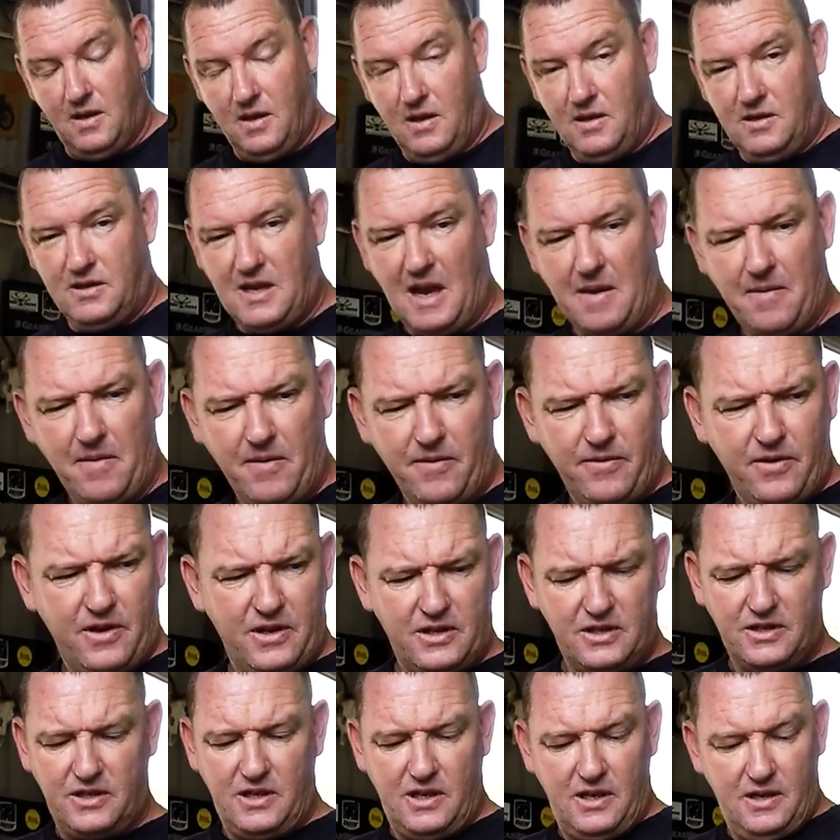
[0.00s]
some of
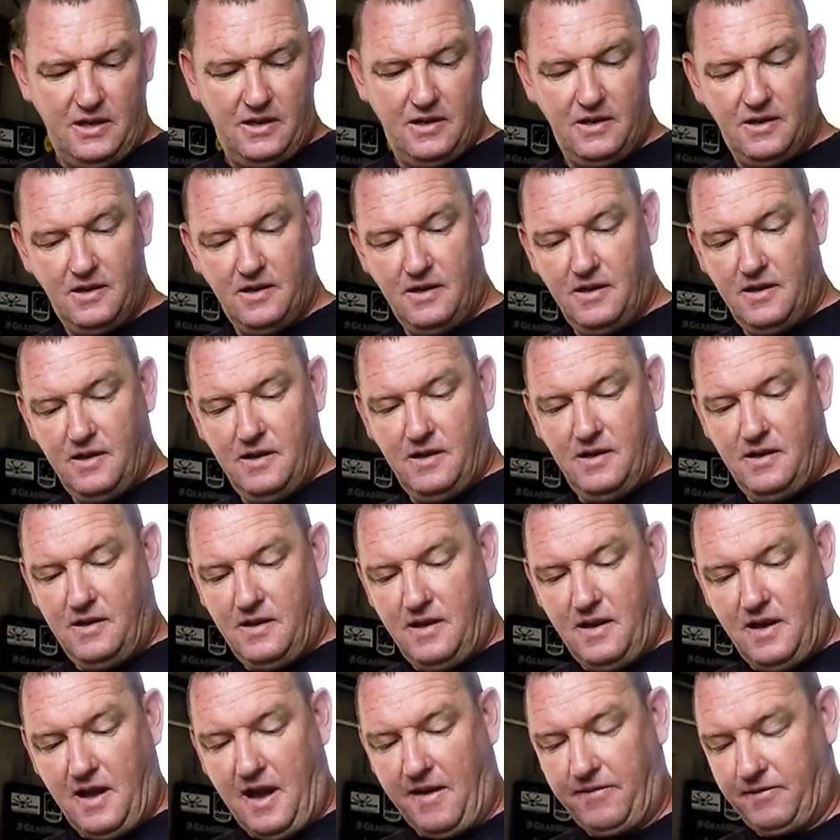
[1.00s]
us
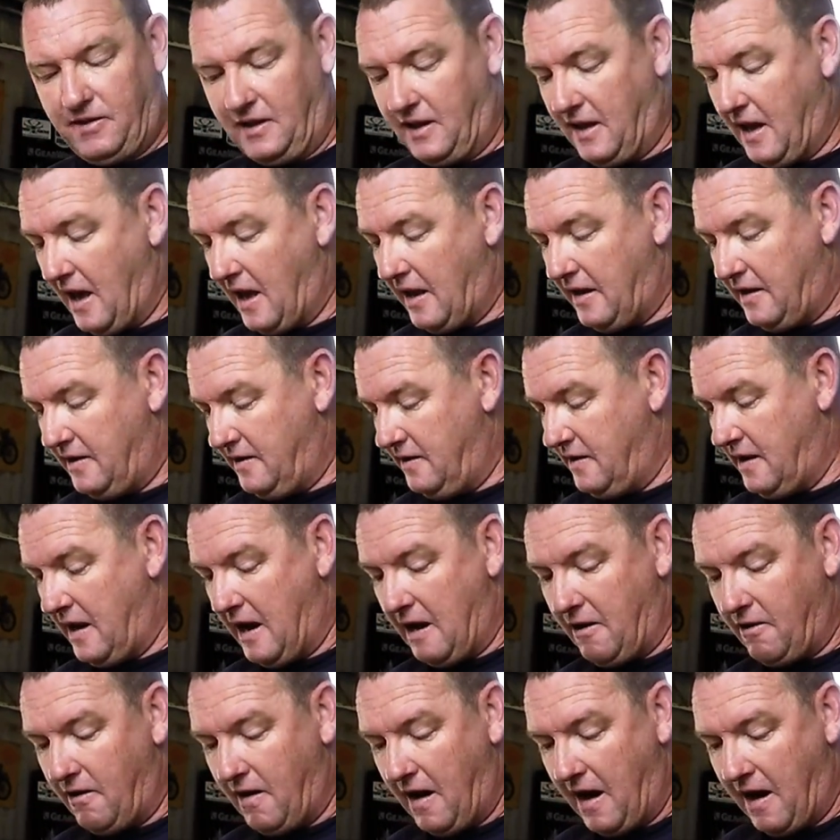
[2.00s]
have to cut
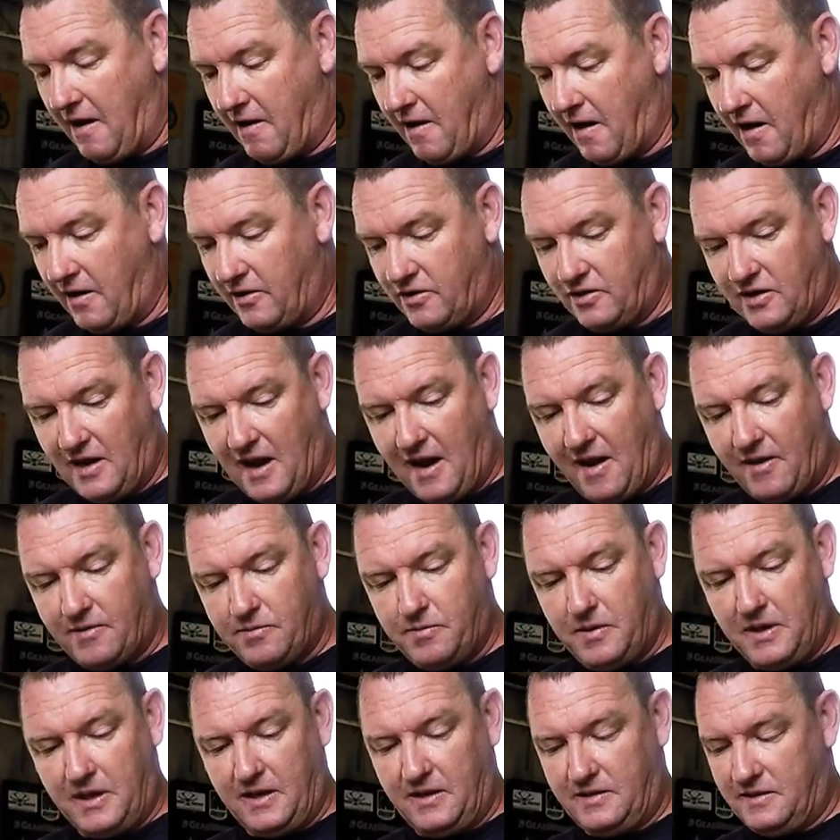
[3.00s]
our arrow shafts
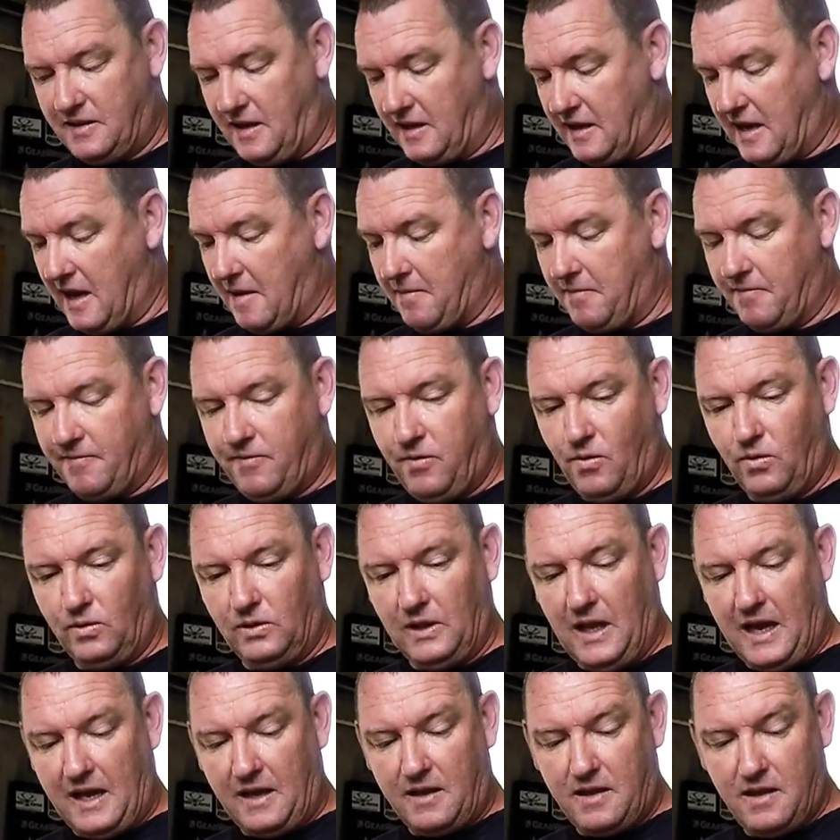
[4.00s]
because they come full
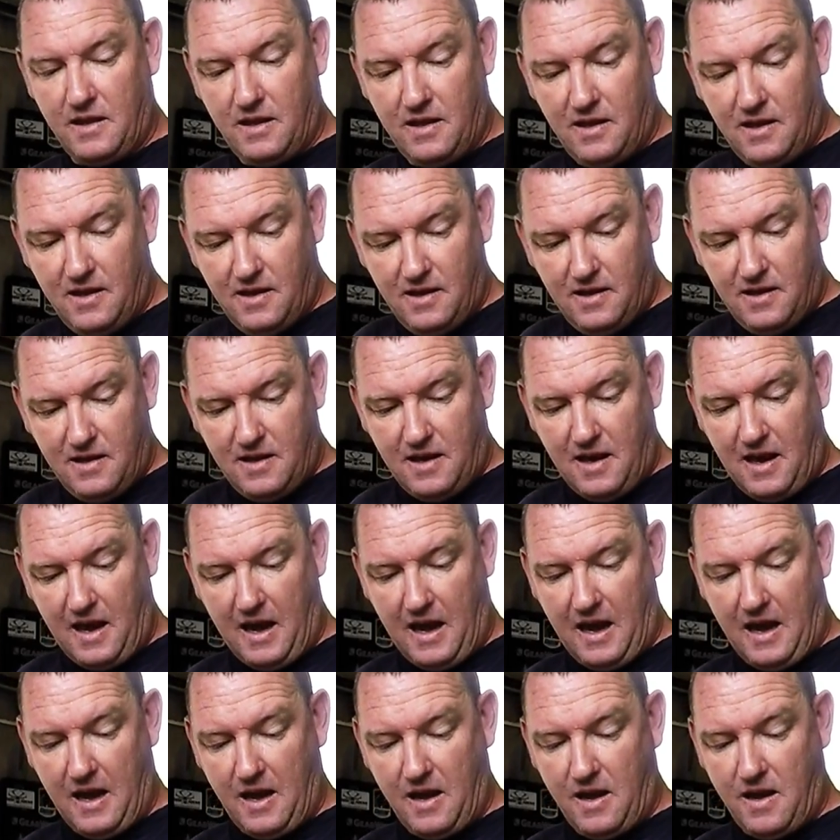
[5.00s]
length,
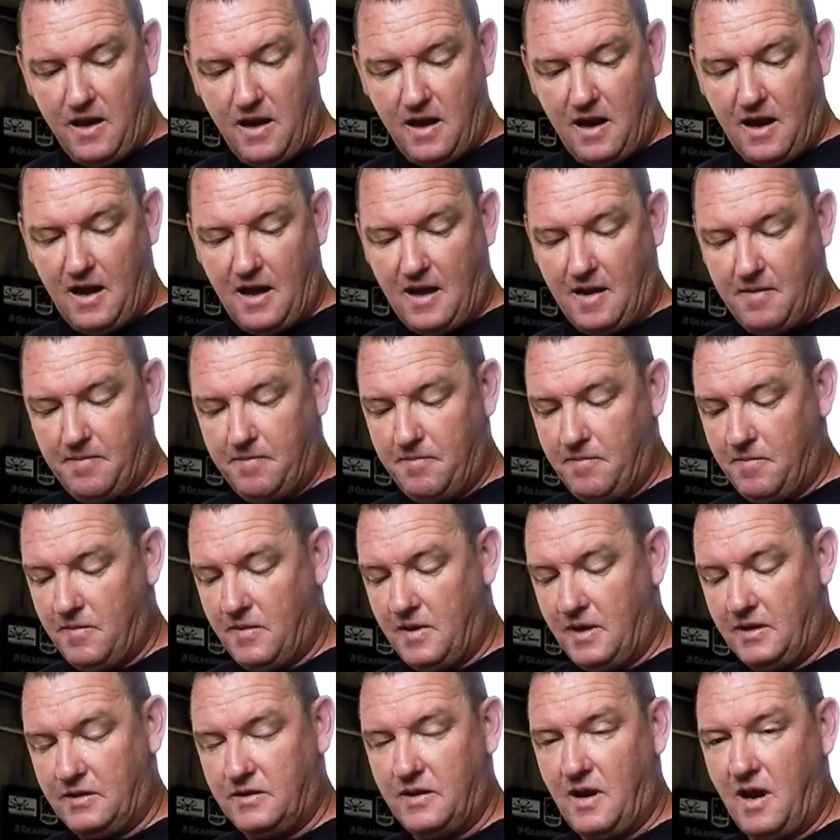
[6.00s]
and
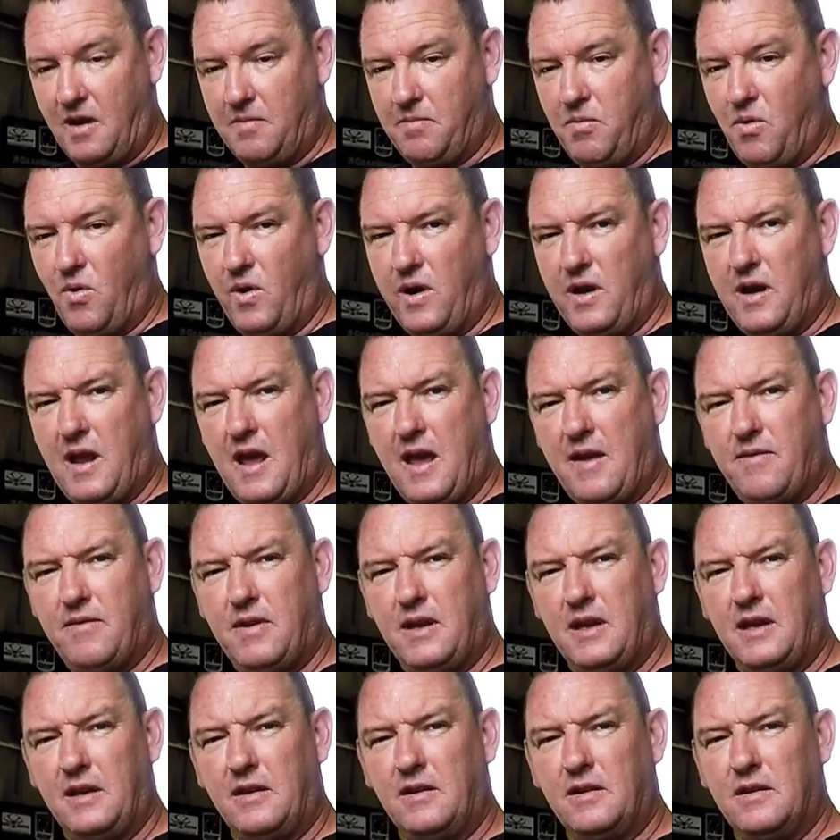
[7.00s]
there's no point
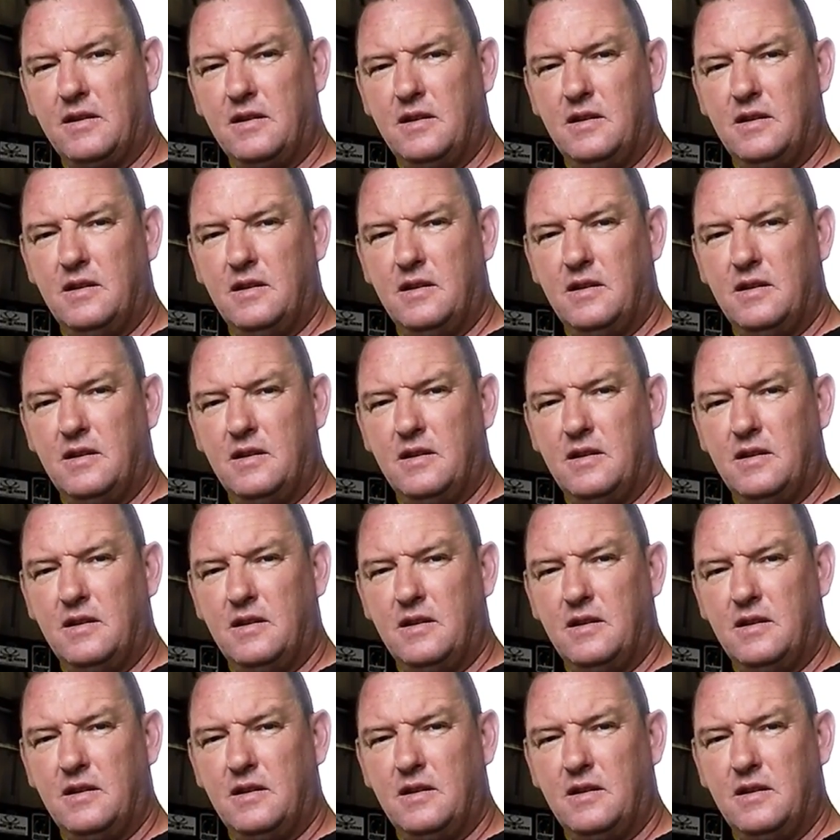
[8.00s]
having